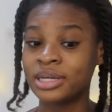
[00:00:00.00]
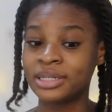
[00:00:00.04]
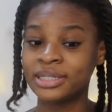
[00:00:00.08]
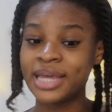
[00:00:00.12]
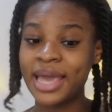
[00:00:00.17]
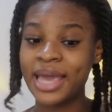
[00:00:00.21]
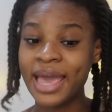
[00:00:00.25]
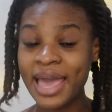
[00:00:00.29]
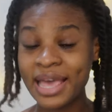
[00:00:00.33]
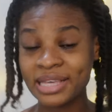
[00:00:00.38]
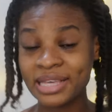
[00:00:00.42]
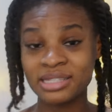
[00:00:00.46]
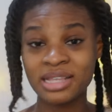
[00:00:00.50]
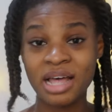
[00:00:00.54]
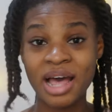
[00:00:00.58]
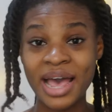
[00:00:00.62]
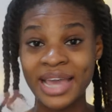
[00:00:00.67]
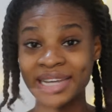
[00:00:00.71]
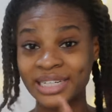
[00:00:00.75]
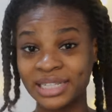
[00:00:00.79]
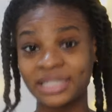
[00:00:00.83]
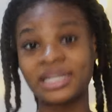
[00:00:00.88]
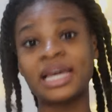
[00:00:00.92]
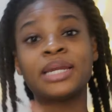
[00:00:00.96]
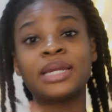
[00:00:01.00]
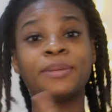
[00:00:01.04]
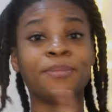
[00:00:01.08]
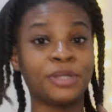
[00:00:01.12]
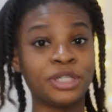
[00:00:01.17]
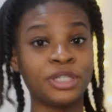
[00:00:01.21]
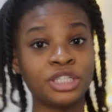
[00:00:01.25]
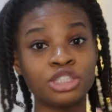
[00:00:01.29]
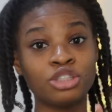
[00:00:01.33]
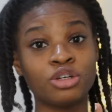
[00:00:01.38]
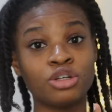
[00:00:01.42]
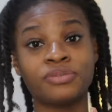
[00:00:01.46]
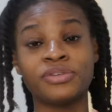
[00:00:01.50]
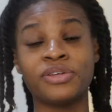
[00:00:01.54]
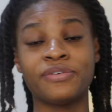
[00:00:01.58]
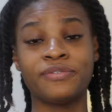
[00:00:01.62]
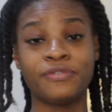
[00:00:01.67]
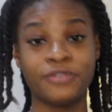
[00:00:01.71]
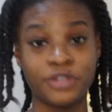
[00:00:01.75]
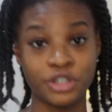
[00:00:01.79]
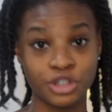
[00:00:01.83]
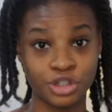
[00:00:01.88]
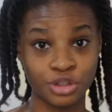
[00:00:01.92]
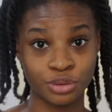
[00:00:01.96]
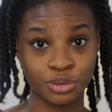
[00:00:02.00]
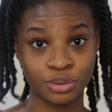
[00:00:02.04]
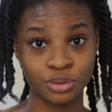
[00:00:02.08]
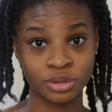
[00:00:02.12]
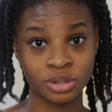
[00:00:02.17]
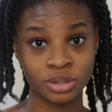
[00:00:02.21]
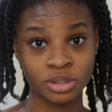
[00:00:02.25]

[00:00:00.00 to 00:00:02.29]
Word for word: the hairstyle i did at the beginning of the video